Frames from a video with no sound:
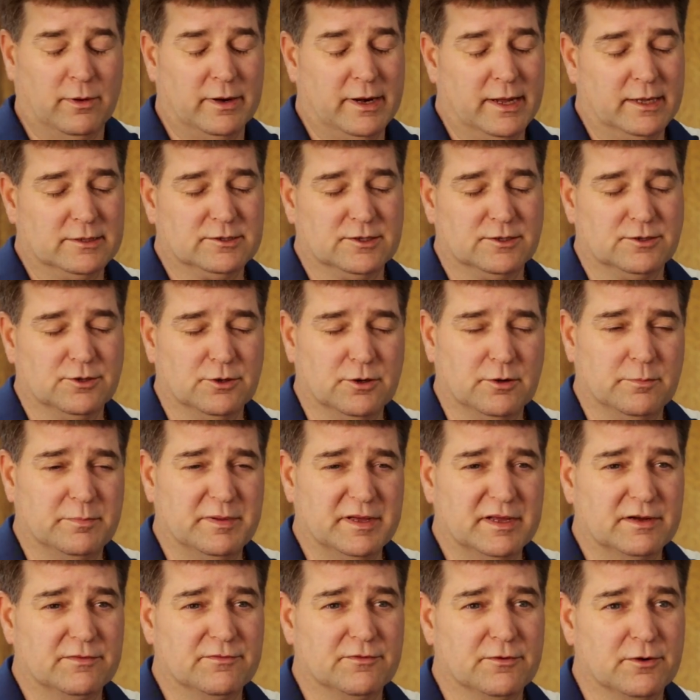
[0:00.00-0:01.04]
And I had to do a
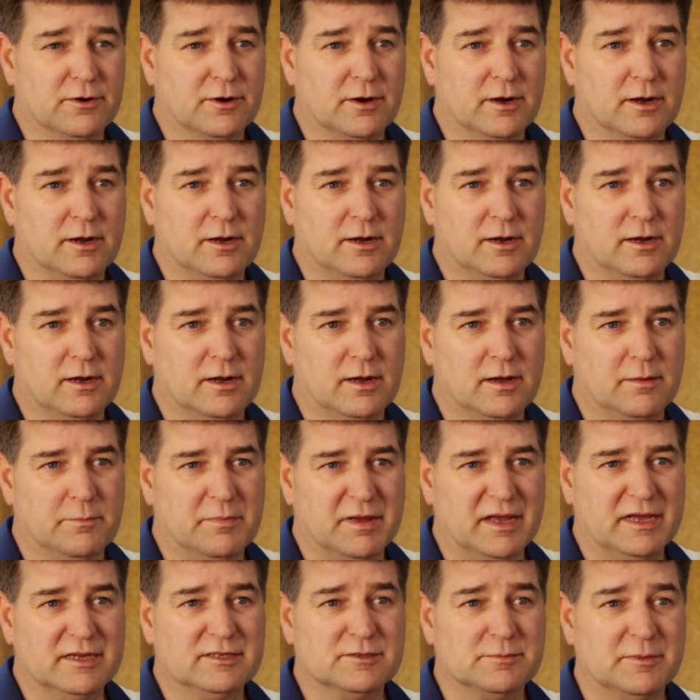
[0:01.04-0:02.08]
bid for a
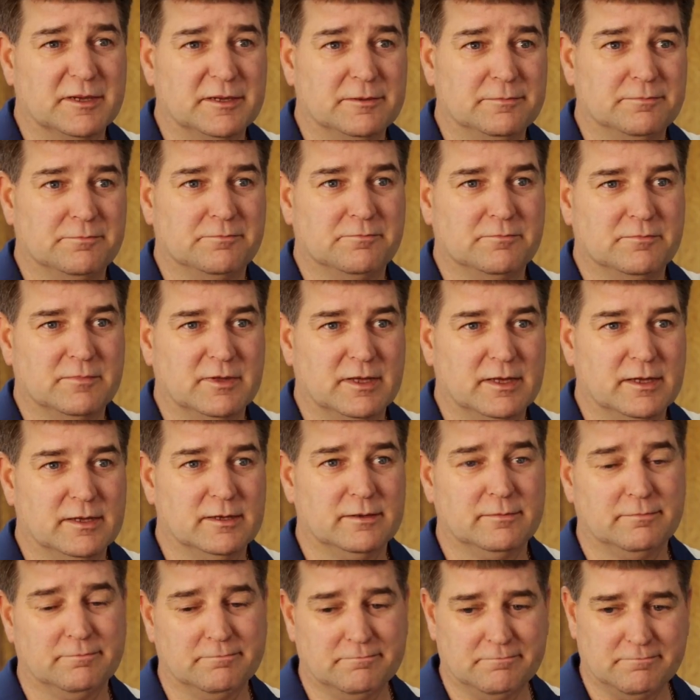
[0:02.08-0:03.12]
basement,
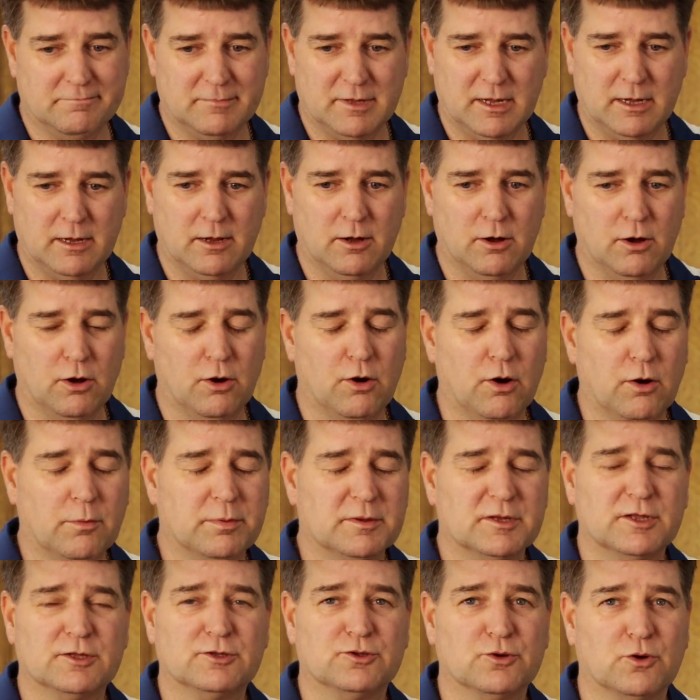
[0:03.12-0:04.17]
and we
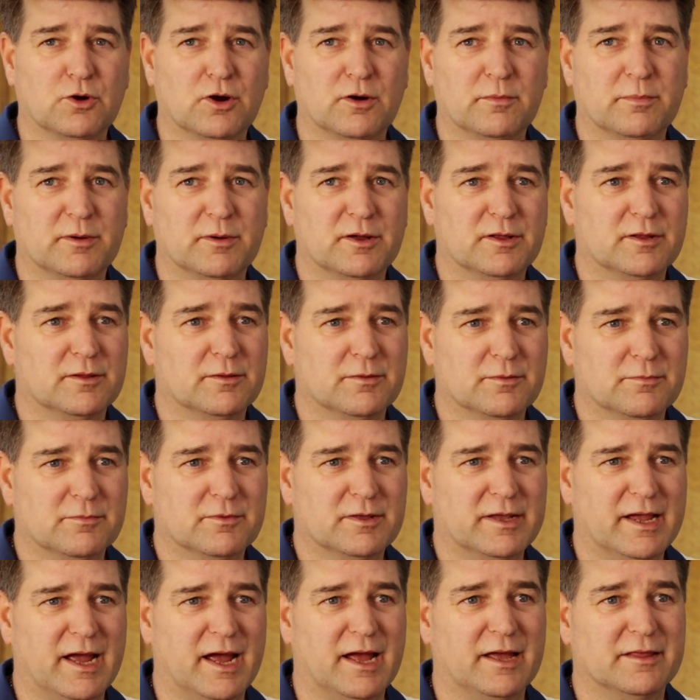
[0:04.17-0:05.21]
opened the door, but
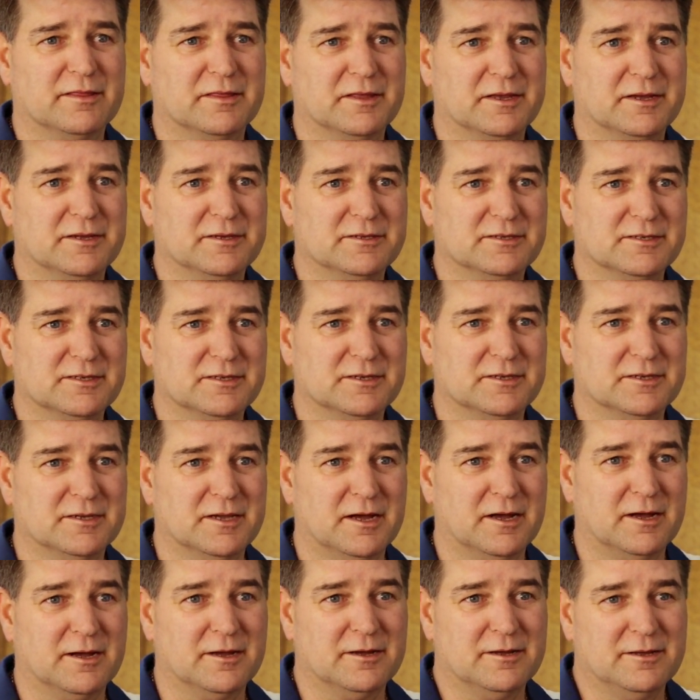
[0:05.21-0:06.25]
Kathy, she,
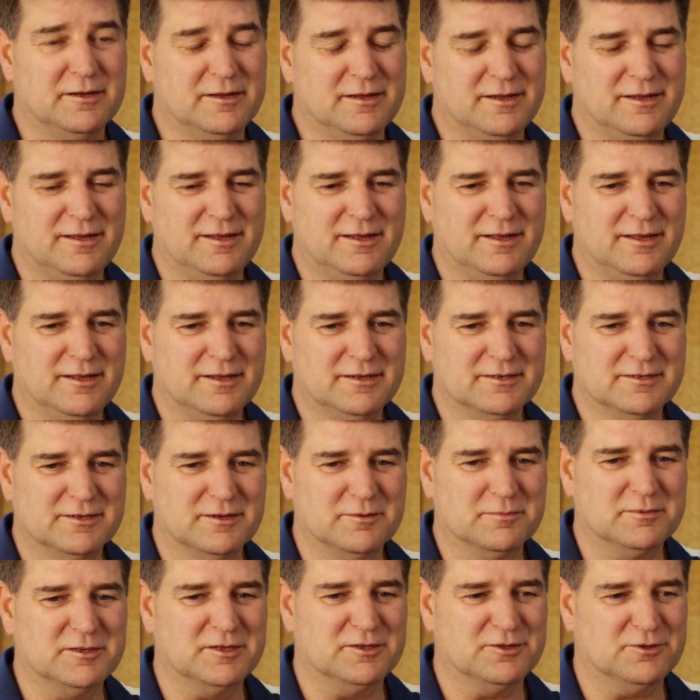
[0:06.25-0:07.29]
uh, she
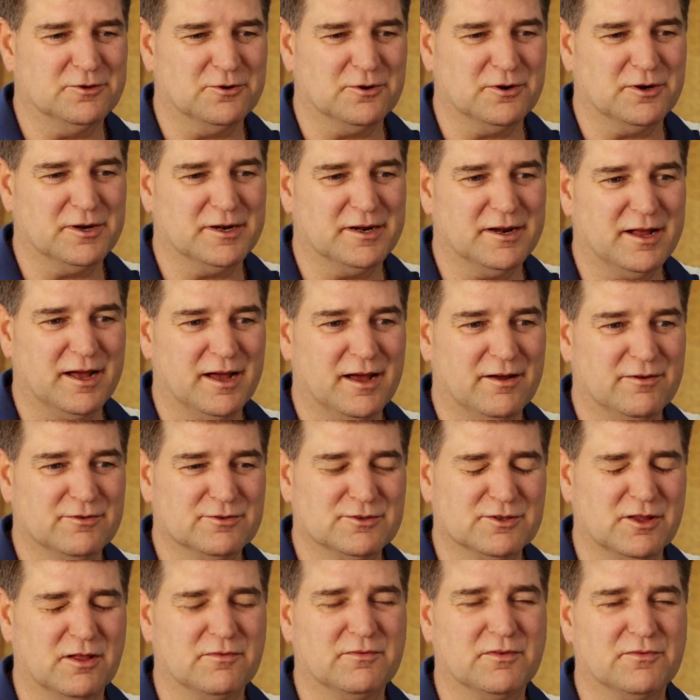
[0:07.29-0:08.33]
opened the door, and uh, it
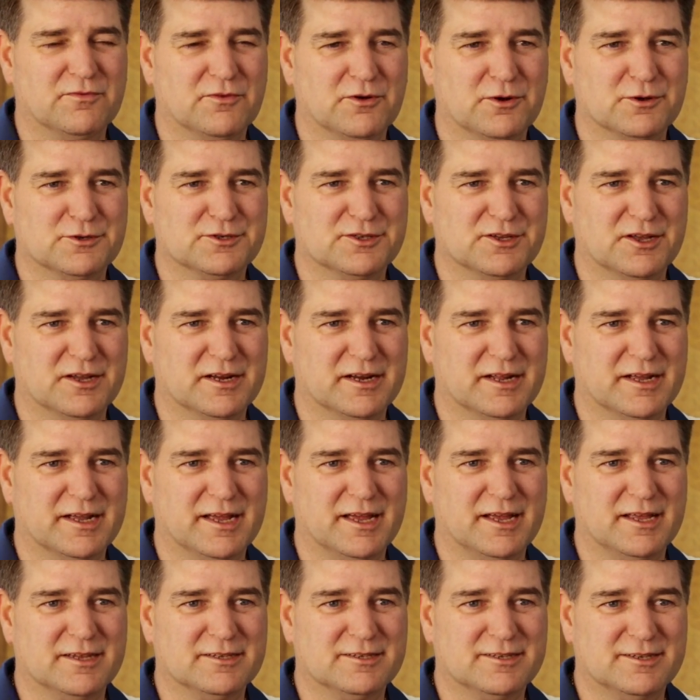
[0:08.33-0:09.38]
was love at first sight, I
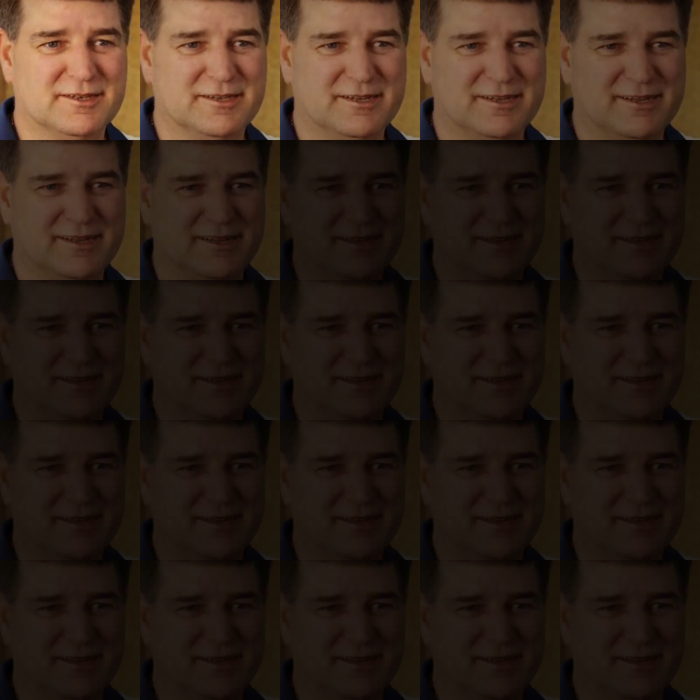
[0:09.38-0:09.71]
guess.